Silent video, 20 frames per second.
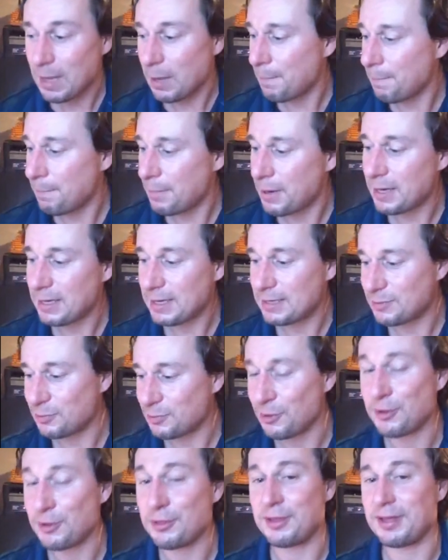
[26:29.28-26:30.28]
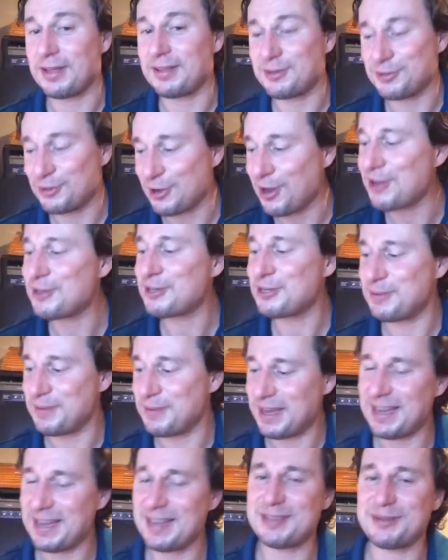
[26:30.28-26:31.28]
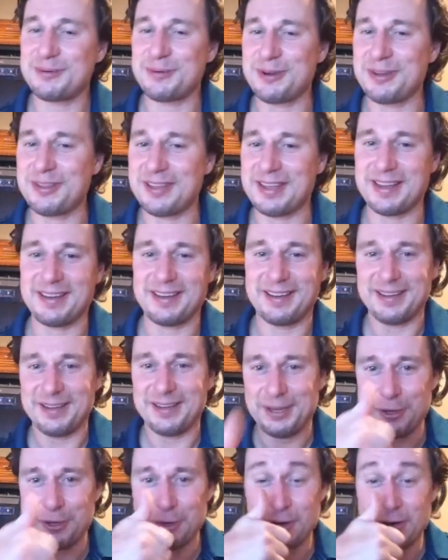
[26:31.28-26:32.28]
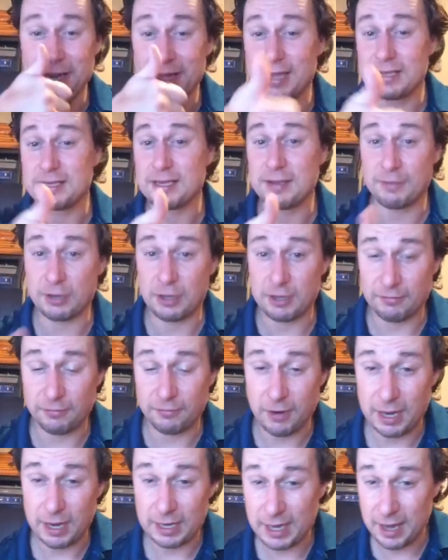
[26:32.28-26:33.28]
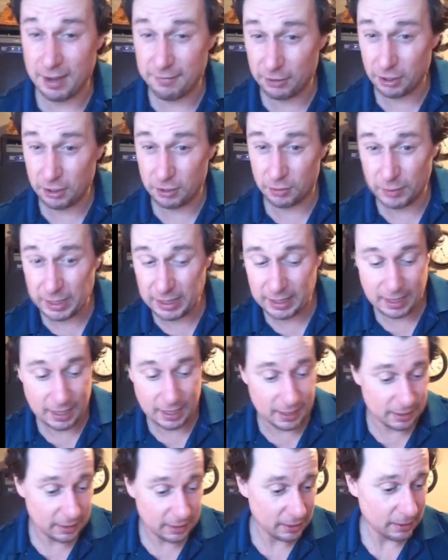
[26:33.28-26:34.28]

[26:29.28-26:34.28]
But it's worth it. Trust me, it's worth it. All right, guys, have a good Friday. Have a good weekend.